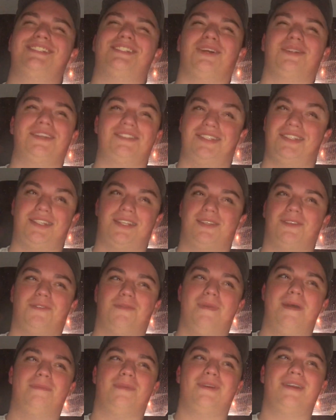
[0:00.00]
Tony just doesn't
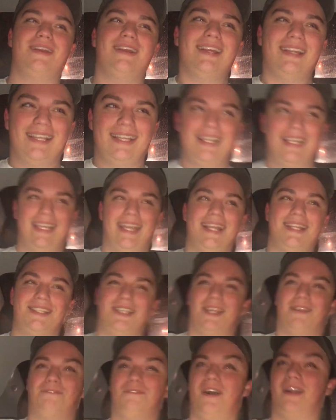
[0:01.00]
remember. He has
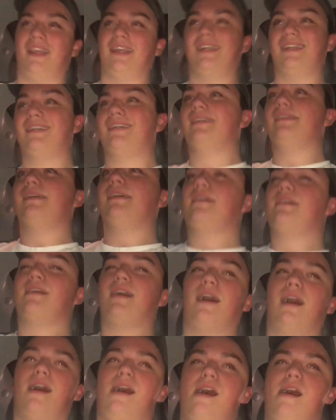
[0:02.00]
like fucking
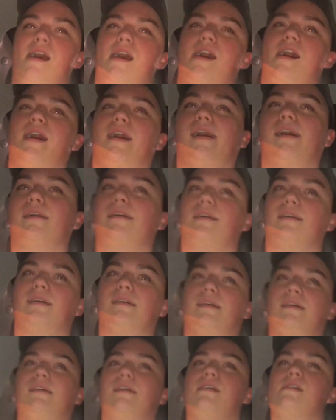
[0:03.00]
uh
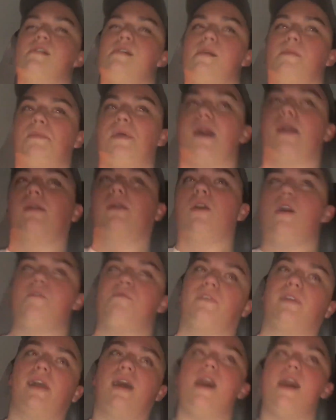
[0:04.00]
Down syndrome? I don't know, I
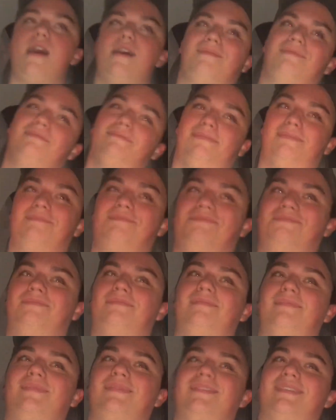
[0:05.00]
forgot. Memory
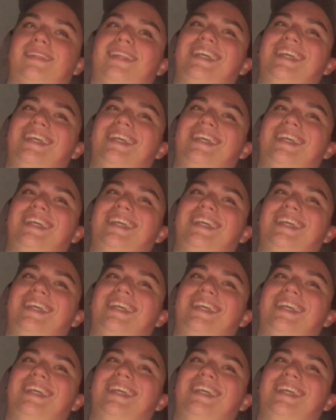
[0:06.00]
loss?